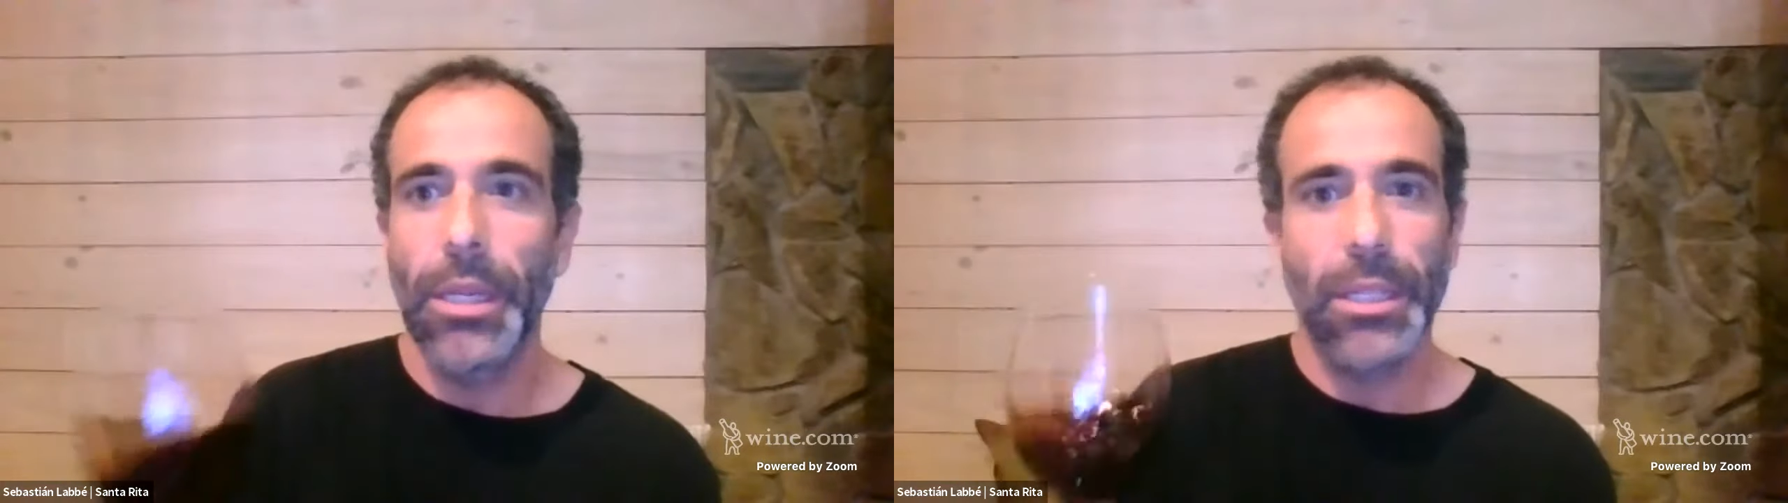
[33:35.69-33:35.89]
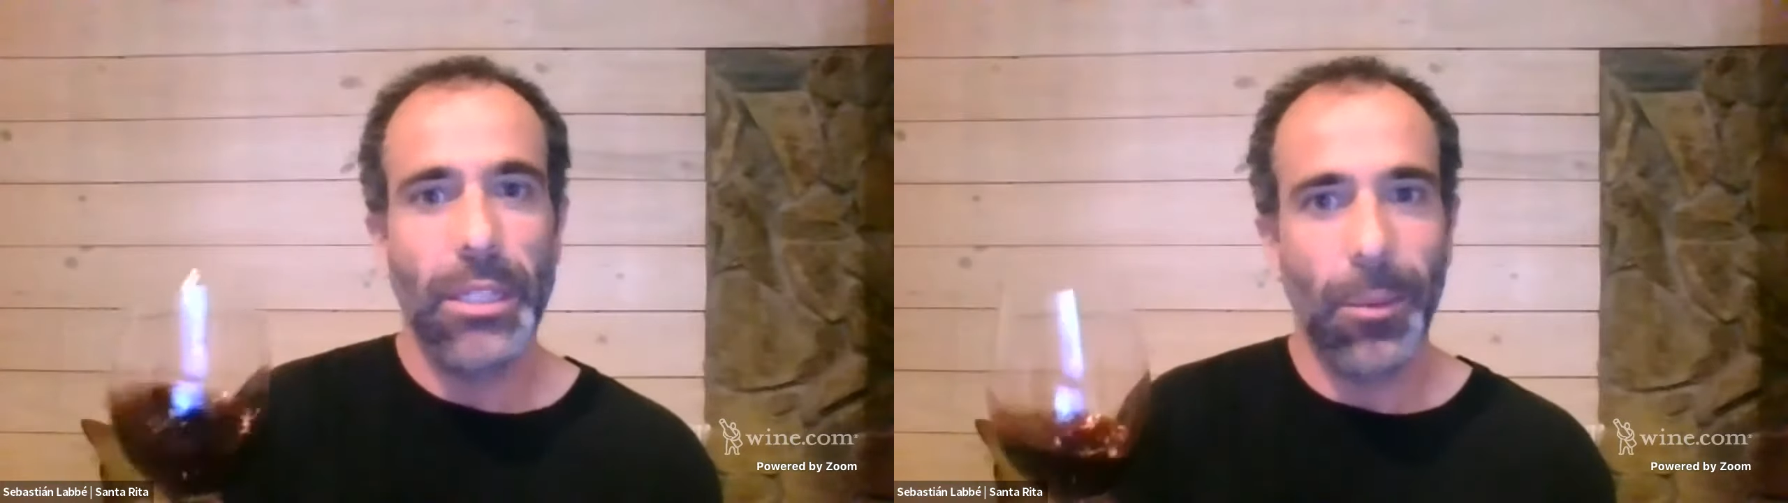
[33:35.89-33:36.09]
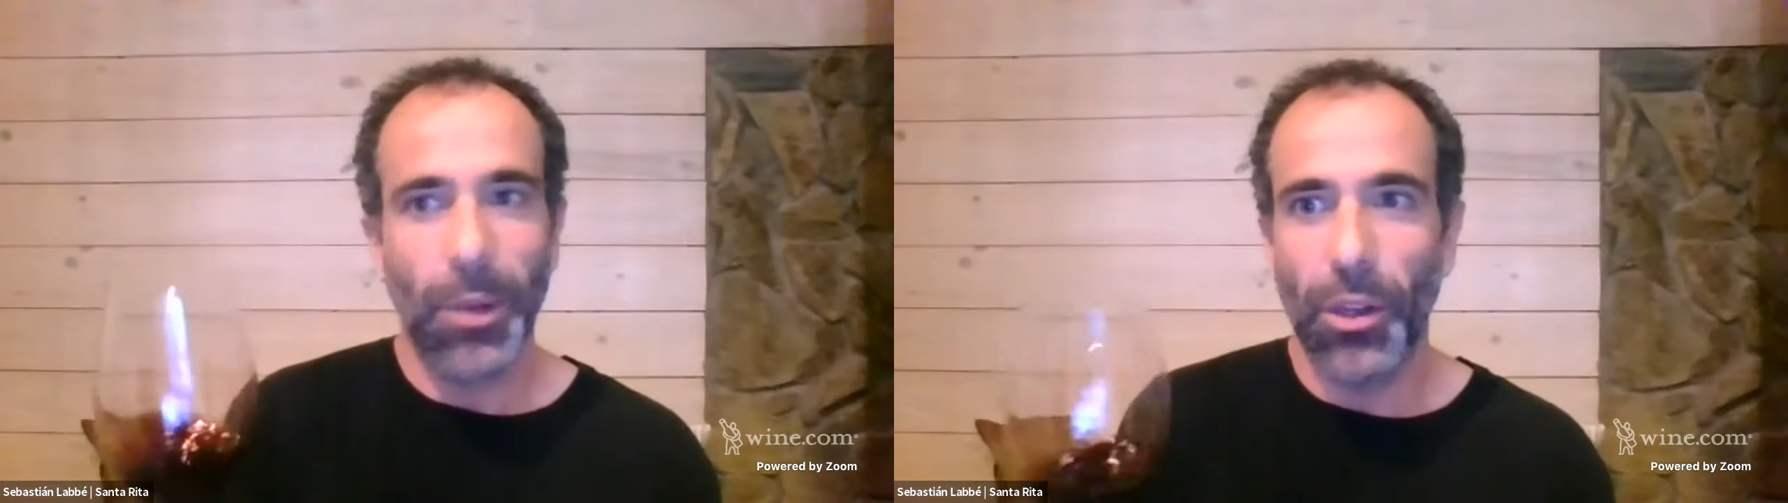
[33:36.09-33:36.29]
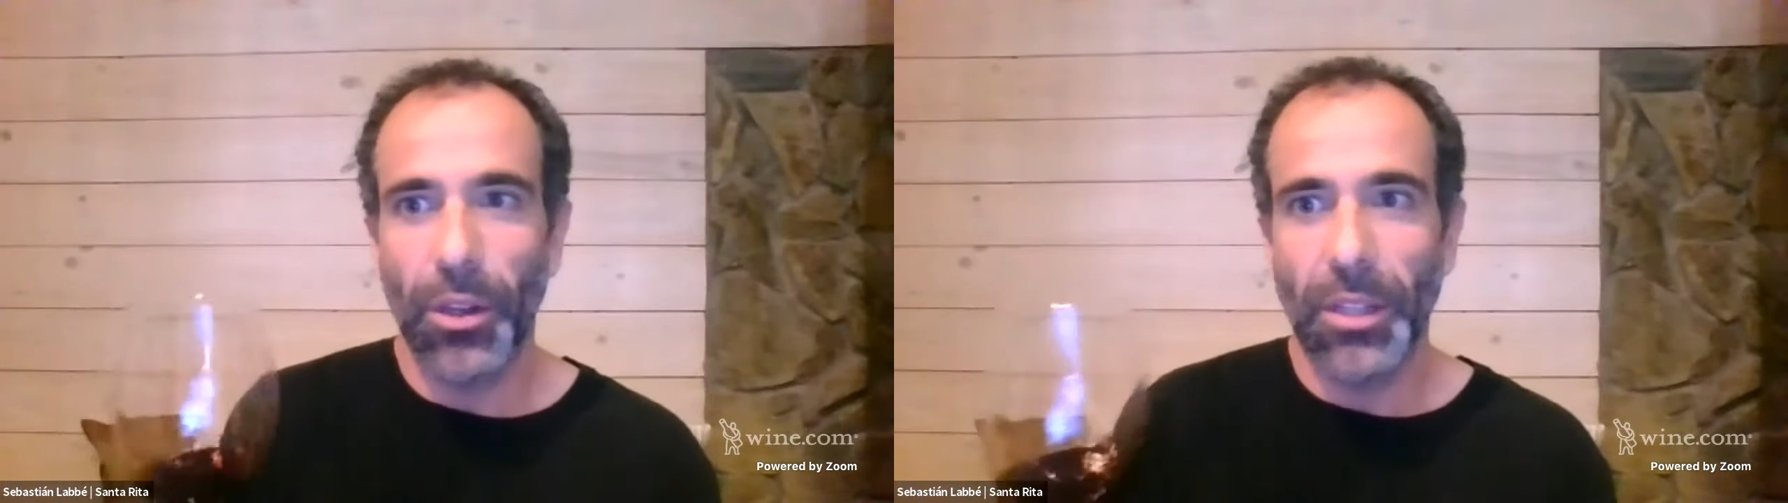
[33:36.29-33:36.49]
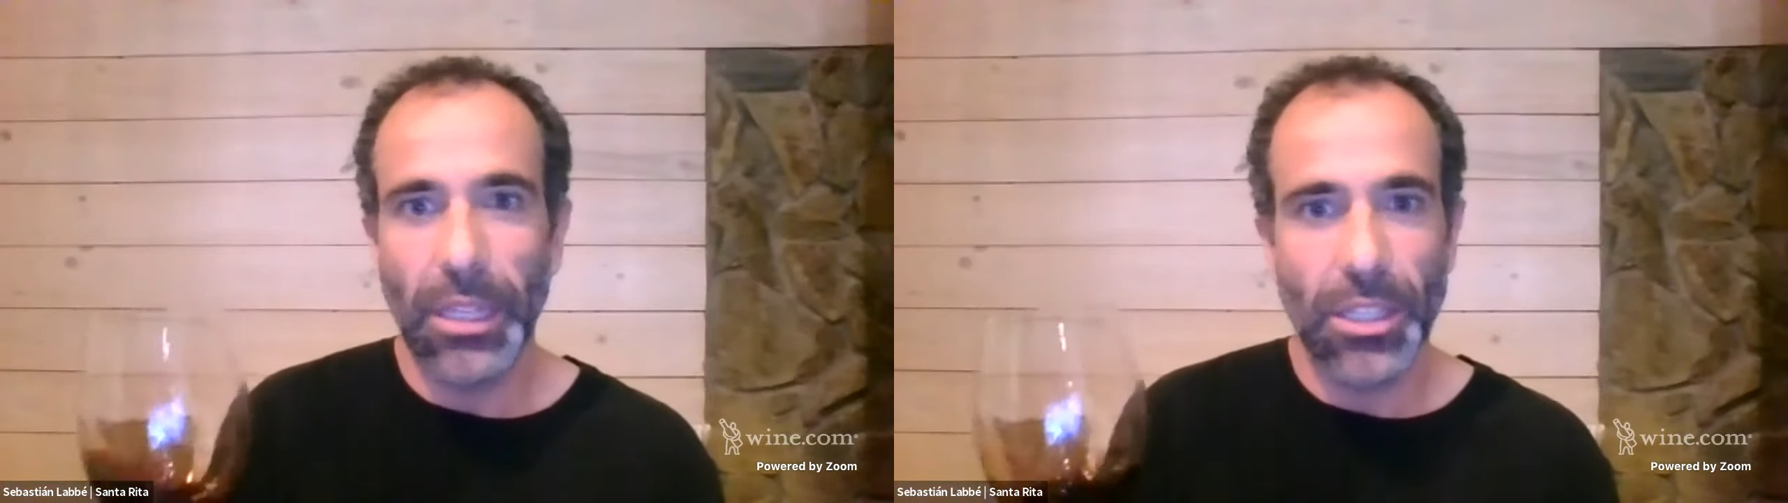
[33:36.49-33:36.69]
Some a lot
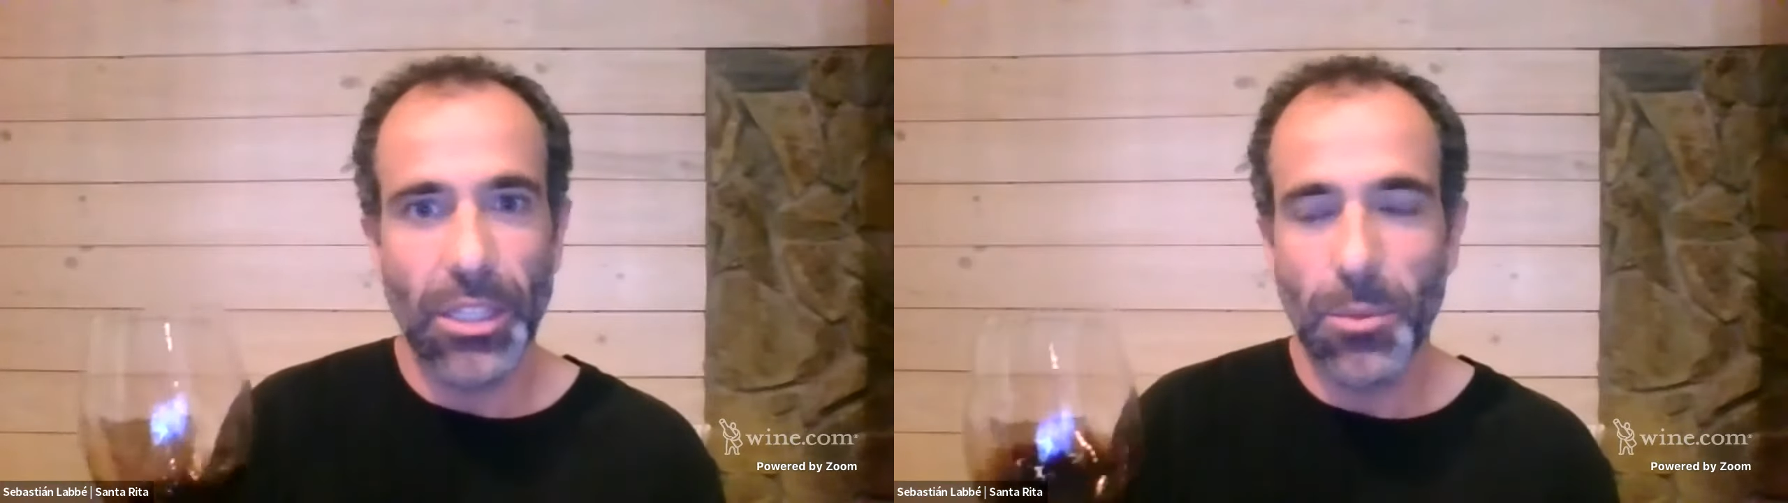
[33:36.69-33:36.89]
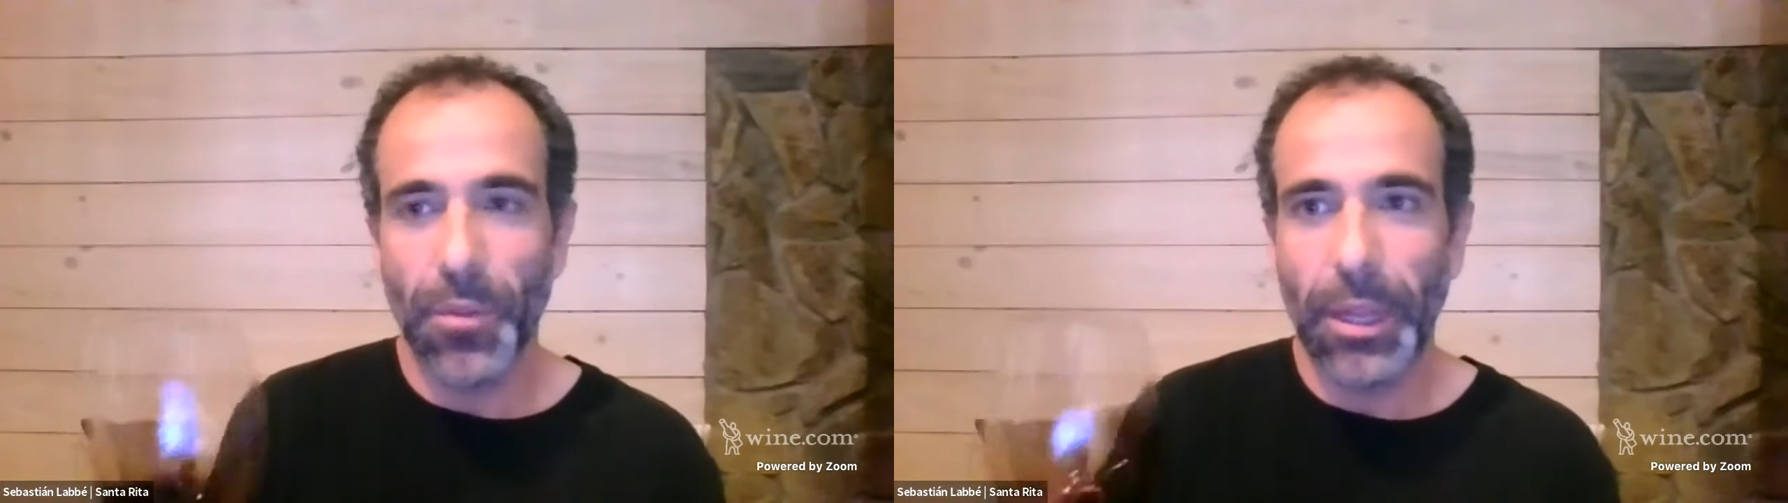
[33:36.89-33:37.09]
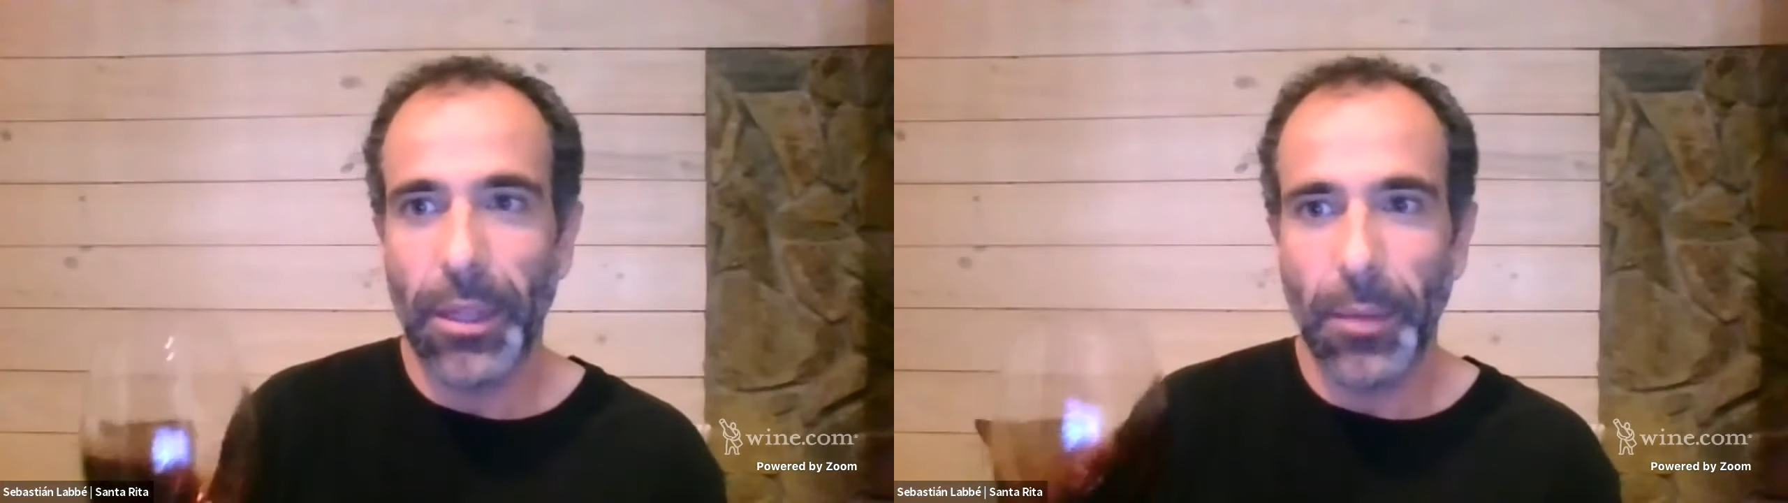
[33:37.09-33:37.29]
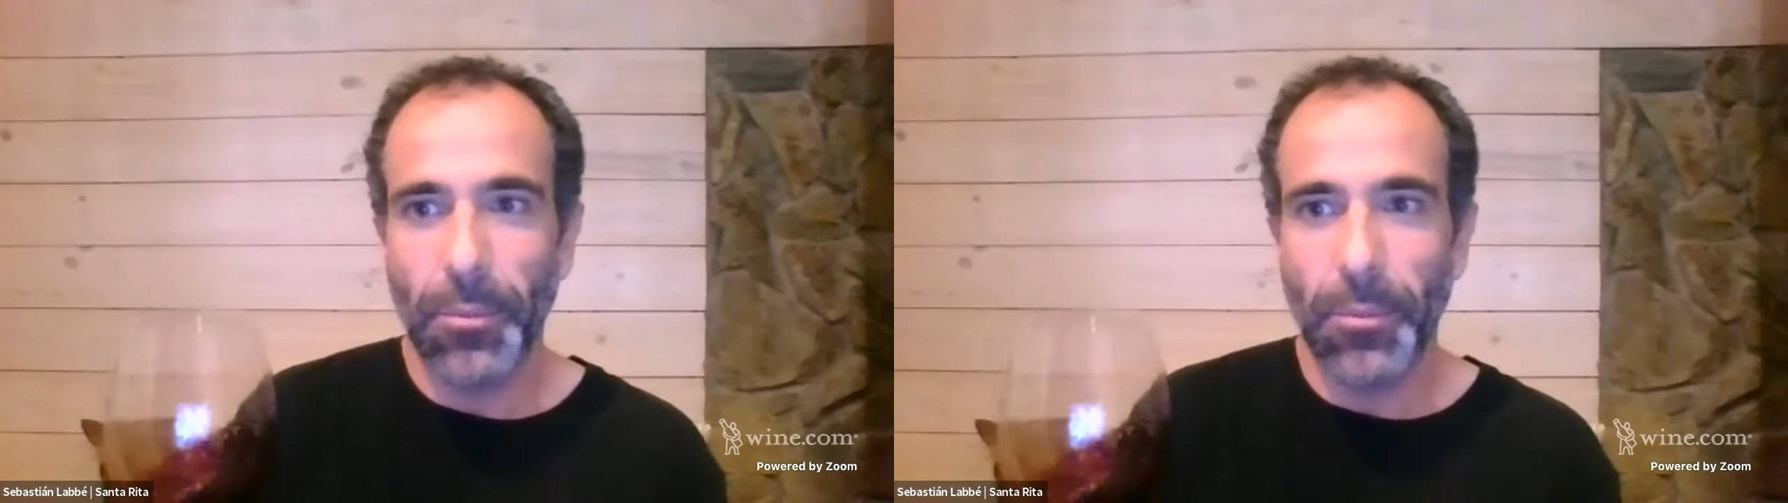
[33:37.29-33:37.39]
in terms of that